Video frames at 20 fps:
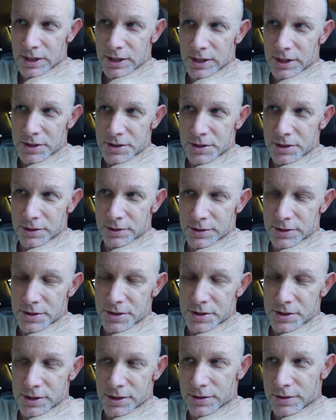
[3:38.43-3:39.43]
his
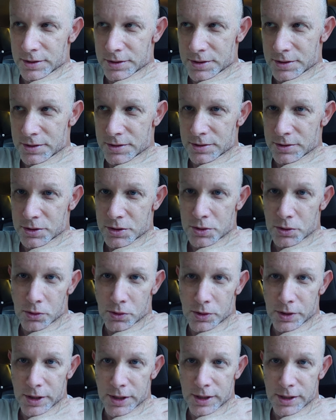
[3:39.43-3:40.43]
this this
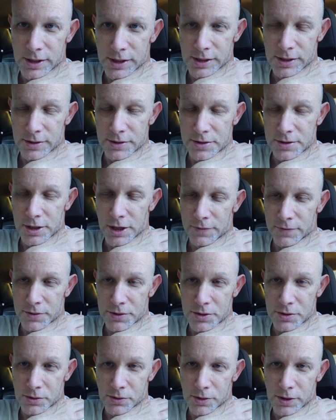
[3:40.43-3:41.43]
story, this cover
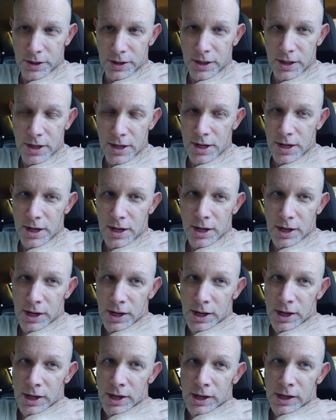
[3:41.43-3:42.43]
story.
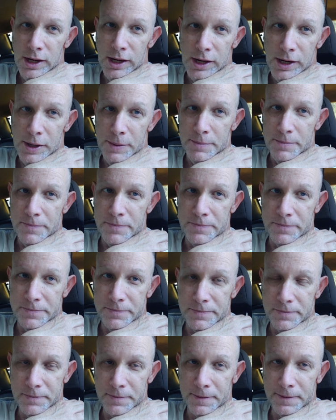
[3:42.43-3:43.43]
Um,
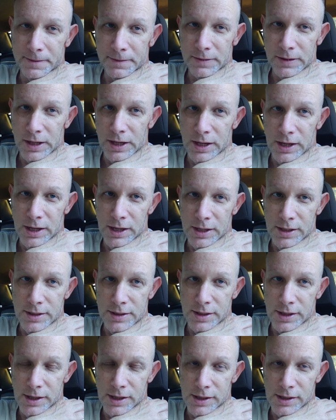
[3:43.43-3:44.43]

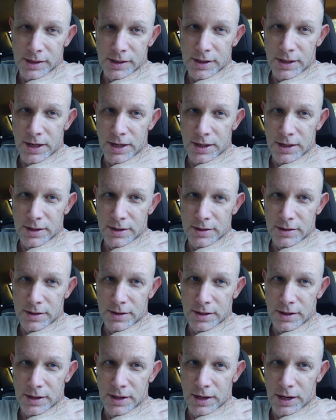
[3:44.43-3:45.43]
and he
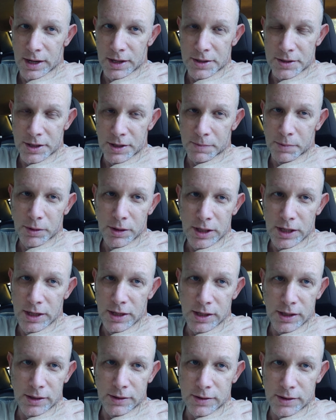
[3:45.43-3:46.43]
he ends up
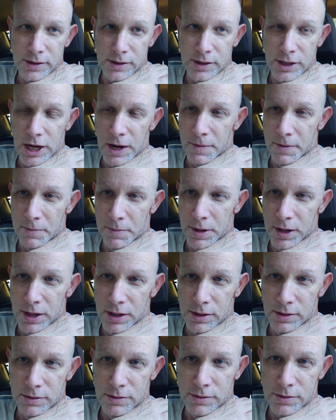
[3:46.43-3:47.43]
leading the
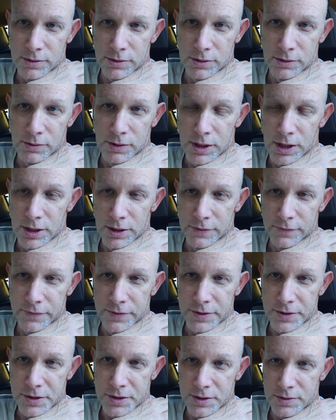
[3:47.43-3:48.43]
cameraman through all of
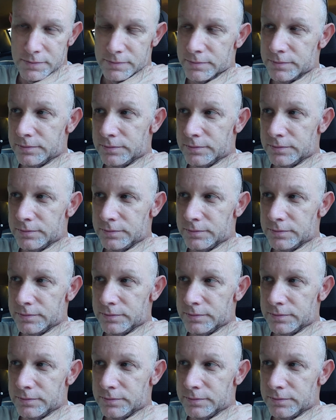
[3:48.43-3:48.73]
this